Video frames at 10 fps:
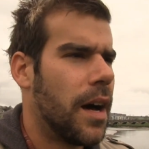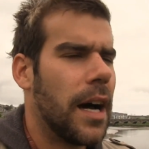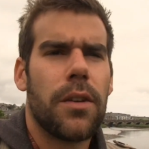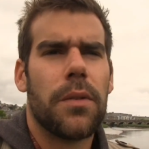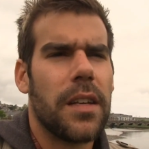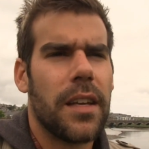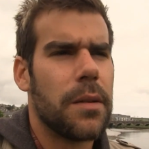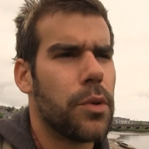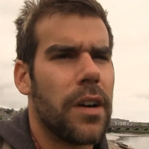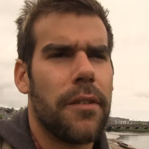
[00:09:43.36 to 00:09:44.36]
I don't need
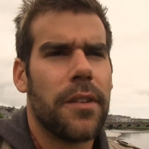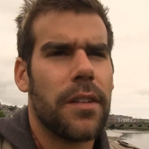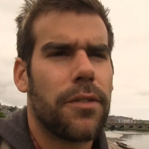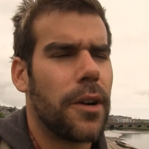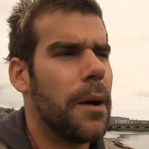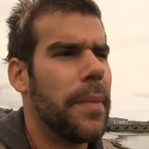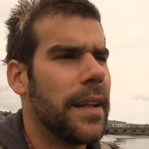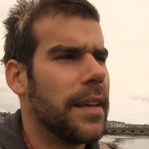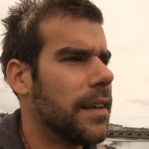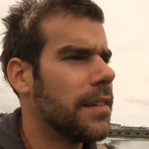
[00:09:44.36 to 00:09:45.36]
any more evidence for how
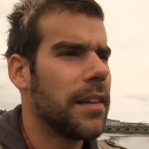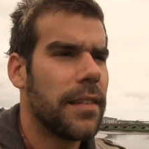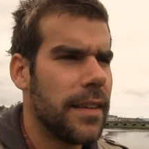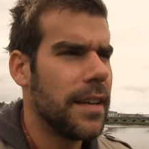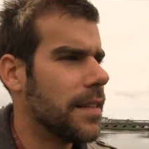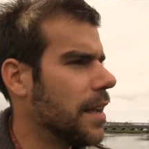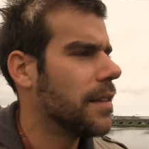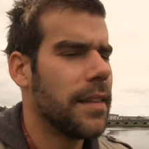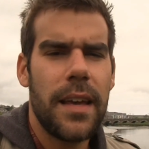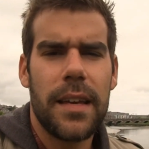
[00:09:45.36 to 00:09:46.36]
bad it is. I see day
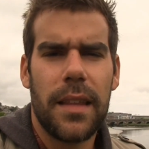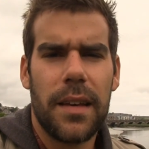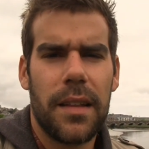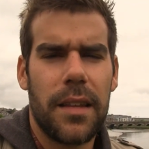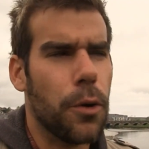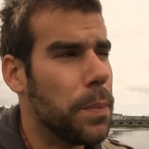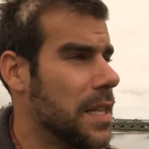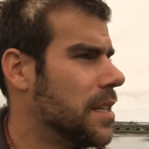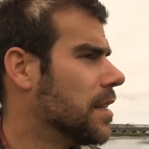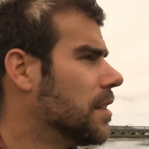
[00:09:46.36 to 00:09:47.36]
to day the
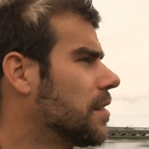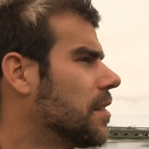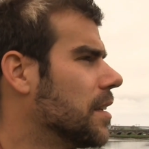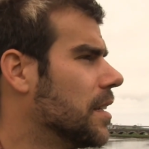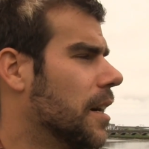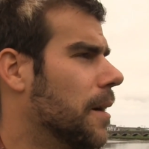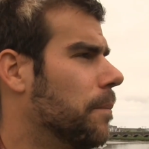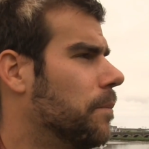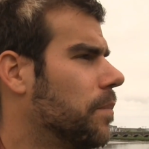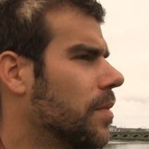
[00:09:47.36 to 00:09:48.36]
obedience,
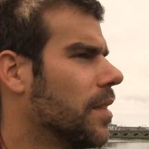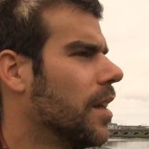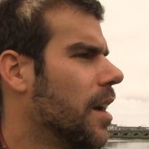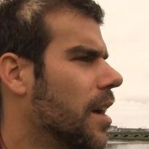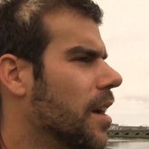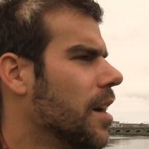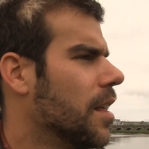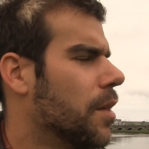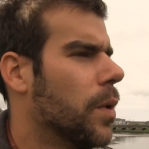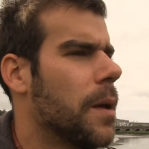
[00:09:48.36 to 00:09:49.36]
the
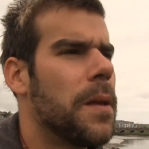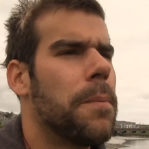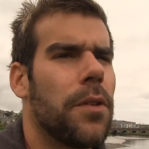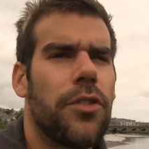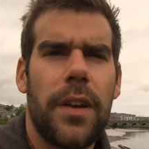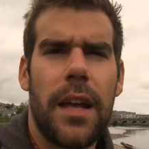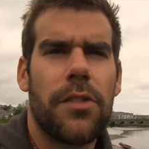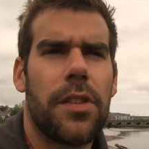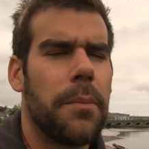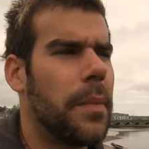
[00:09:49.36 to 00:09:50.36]
way people
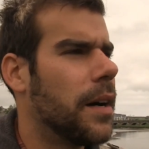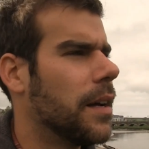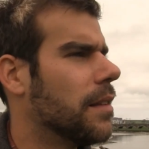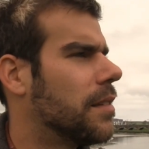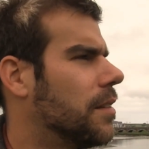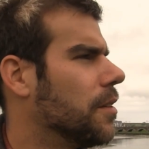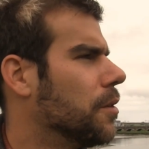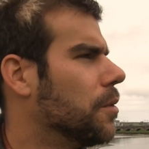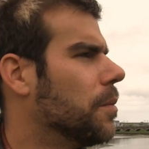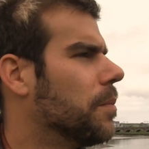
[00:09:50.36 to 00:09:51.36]
change their minds
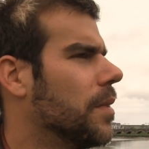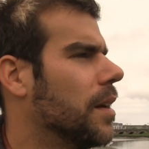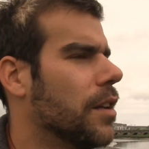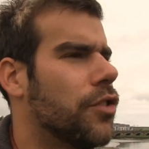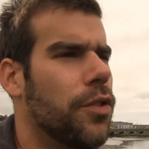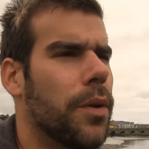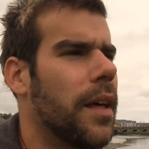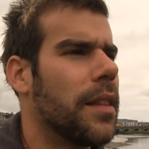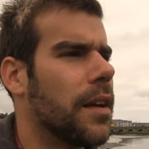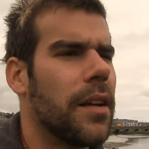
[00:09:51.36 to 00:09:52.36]
to ensure
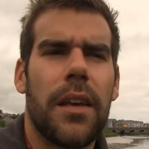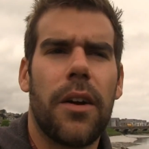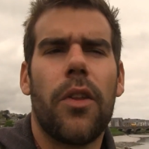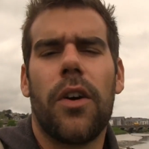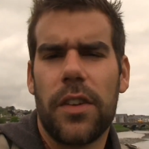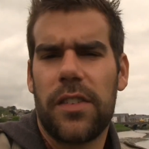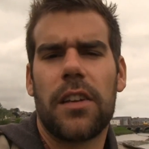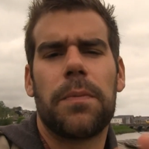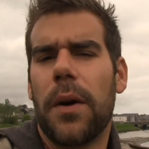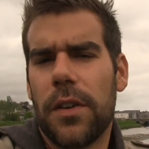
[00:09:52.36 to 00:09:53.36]
that they are not just
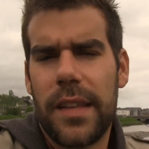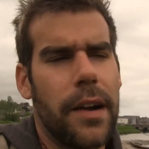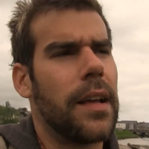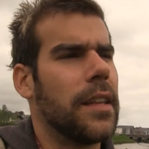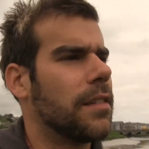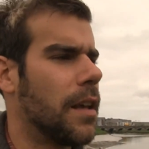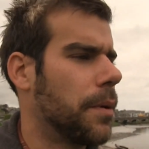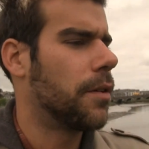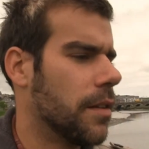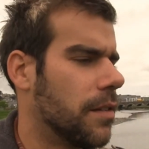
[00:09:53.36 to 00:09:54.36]
exposed directly as
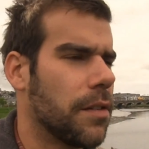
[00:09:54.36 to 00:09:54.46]
hypocrites.